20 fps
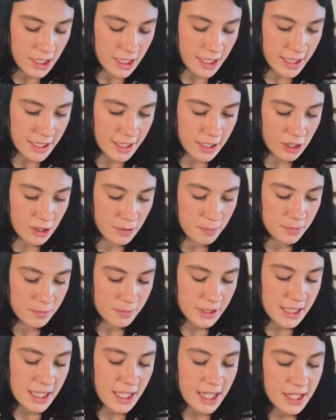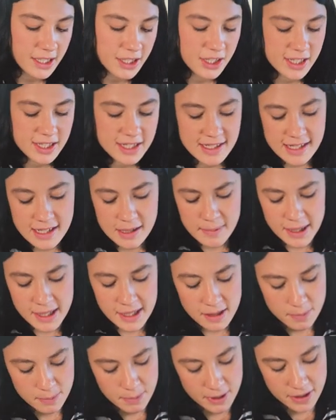yeah, you can see me in
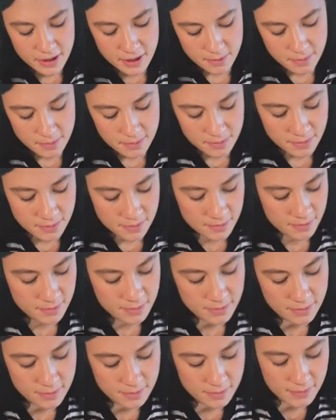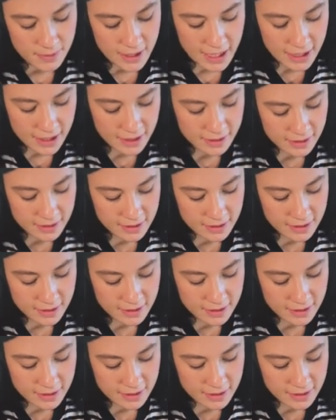the bottom, like